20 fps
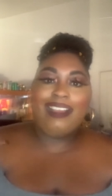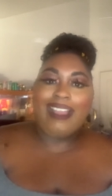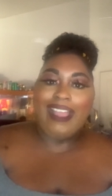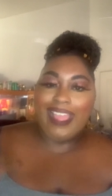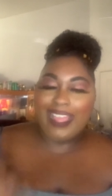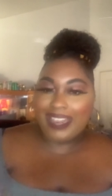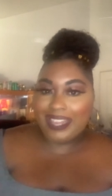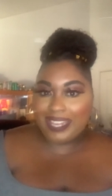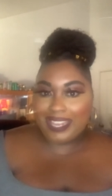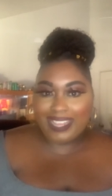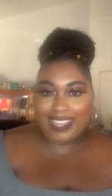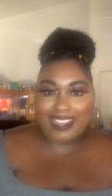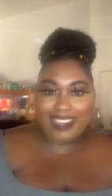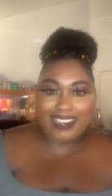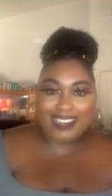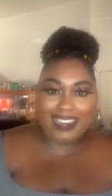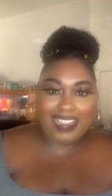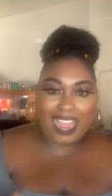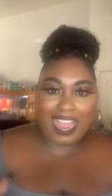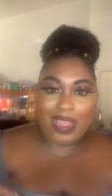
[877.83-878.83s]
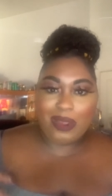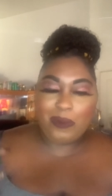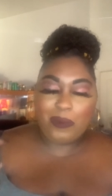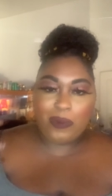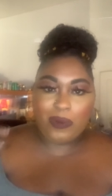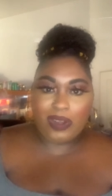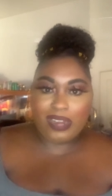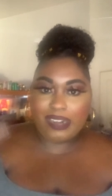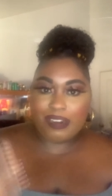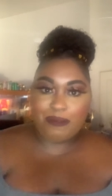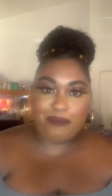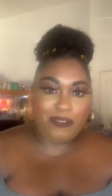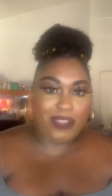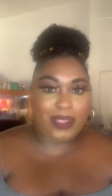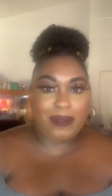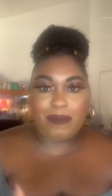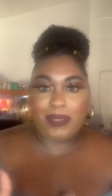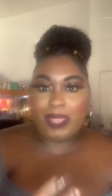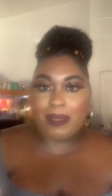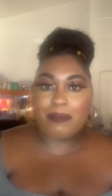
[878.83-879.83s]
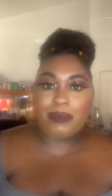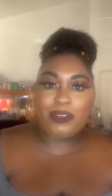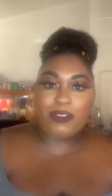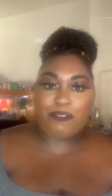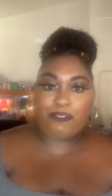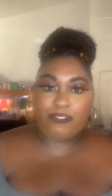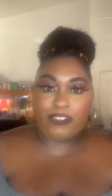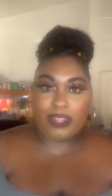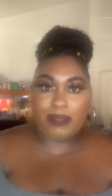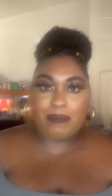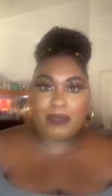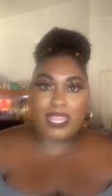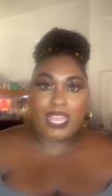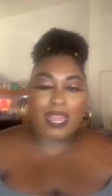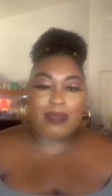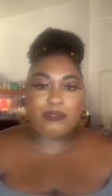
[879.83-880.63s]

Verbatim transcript: and then I want to be able to film it.